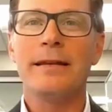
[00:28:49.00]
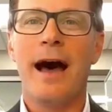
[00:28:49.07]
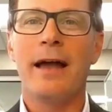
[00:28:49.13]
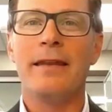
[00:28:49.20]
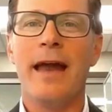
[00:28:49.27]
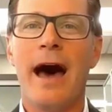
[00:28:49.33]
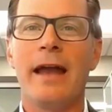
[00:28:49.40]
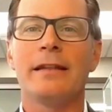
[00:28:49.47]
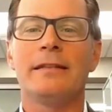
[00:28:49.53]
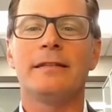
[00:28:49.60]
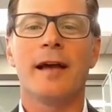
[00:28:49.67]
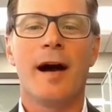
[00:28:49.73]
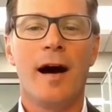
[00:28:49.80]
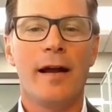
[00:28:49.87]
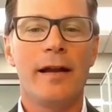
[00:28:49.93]
not a
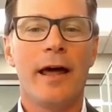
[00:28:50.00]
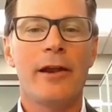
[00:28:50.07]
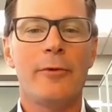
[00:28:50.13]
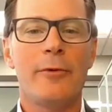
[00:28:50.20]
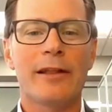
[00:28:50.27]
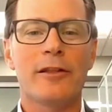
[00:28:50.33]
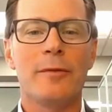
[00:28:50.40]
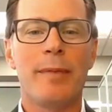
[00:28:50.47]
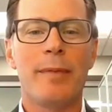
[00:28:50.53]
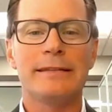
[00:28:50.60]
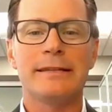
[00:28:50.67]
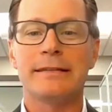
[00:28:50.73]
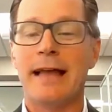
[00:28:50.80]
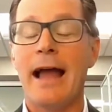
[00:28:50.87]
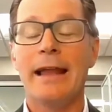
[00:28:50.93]
ton on a regular
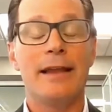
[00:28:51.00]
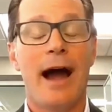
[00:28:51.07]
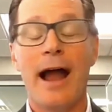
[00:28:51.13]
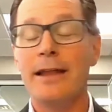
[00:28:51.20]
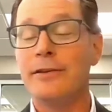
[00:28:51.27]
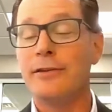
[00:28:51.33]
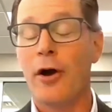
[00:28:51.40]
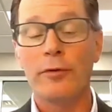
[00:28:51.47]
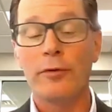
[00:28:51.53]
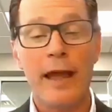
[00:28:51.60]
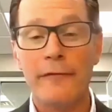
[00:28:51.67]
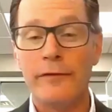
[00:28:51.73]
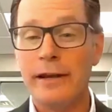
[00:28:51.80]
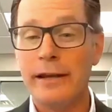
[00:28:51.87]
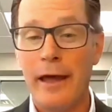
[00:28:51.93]
basis. I don't
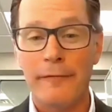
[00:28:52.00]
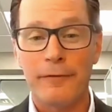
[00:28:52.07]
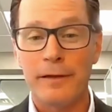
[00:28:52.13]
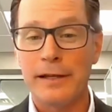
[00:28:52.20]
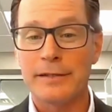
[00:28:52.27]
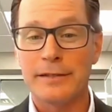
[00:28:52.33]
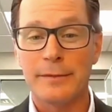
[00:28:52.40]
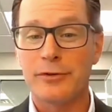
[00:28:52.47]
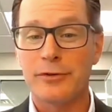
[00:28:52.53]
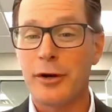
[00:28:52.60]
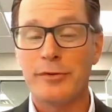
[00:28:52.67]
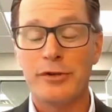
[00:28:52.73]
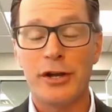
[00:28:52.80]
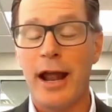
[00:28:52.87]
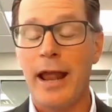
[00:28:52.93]
have a Netflix
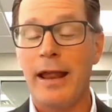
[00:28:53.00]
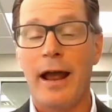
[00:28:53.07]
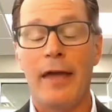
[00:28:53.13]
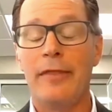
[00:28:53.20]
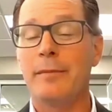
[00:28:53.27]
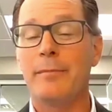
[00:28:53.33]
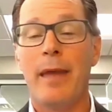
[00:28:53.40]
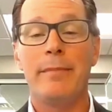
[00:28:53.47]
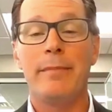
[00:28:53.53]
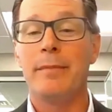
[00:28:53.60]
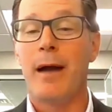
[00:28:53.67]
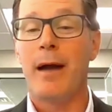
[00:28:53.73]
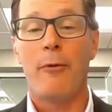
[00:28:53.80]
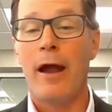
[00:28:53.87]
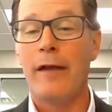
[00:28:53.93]
subscription. I think maybe
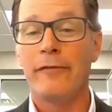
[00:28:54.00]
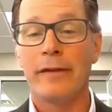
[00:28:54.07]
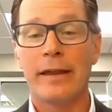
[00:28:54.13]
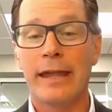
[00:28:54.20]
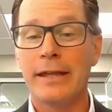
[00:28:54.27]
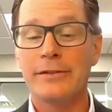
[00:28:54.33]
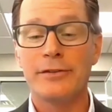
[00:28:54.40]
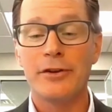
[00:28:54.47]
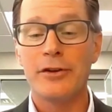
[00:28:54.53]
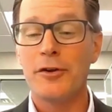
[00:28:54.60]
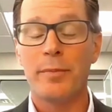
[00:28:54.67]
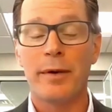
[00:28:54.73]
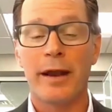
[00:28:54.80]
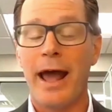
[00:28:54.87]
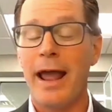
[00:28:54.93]
my wife and kids
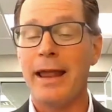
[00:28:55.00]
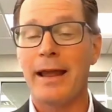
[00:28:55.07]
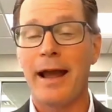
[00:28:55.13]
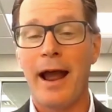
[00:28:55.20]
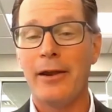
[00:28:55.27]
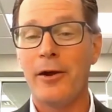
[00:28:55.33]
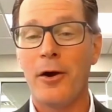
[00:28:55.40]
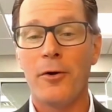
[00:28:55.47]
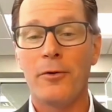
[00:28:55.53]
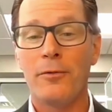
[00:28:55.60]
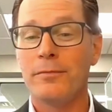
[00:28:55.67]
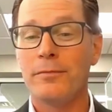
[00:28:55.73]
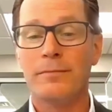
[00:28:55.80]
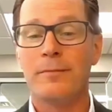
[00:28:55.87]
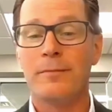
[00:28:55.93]
do, but I don't